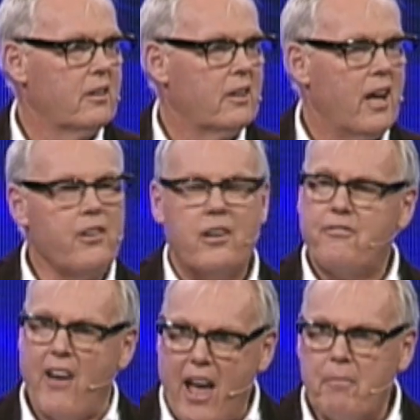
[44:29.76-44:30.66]
And then
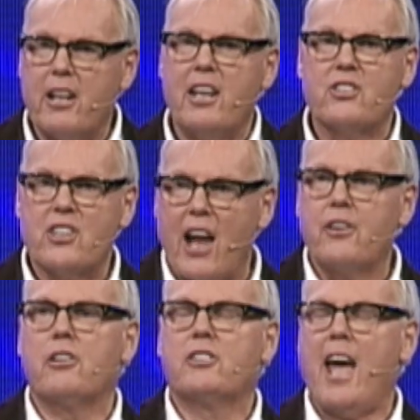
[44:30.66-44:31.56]
family is under
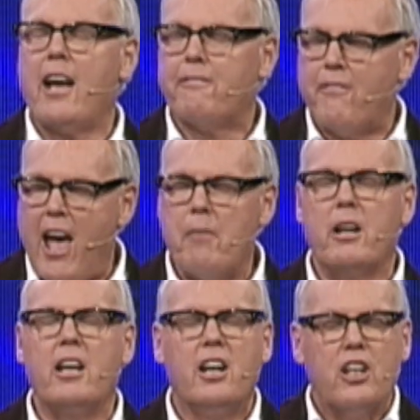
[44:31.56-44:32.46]
attack. Family
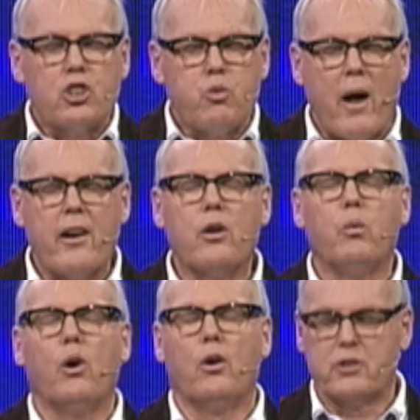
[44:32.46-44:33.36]
is one of the
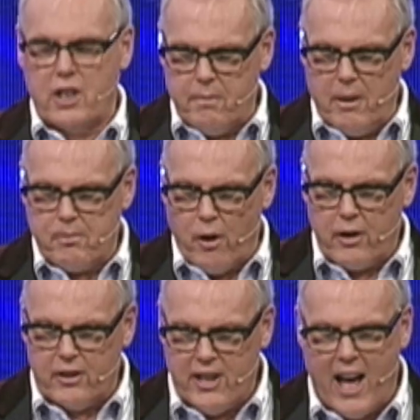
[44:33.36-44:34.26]
walls that have been
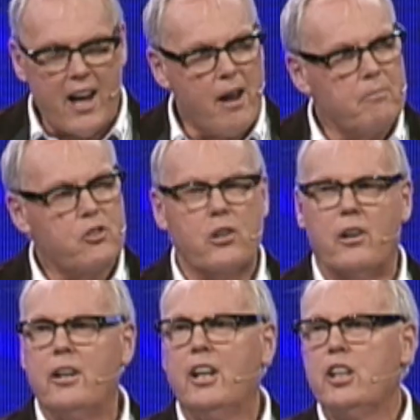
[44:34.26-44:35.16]
broken down. I'm sure
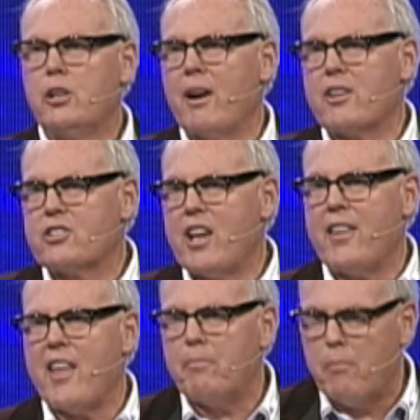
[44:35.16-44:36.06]
you understand
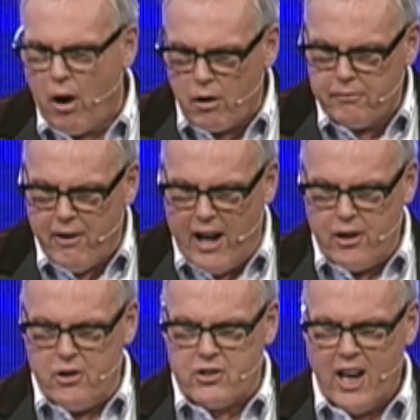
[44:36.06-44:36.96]
that. Moral
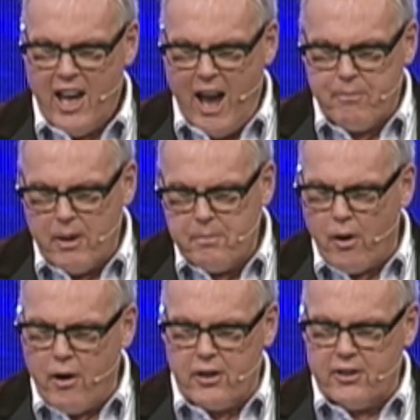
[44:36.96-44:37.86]
values have been
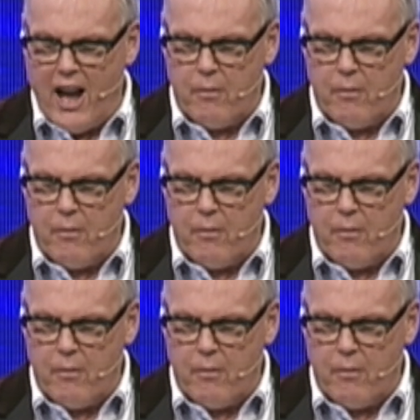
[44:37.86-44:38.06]
broken down.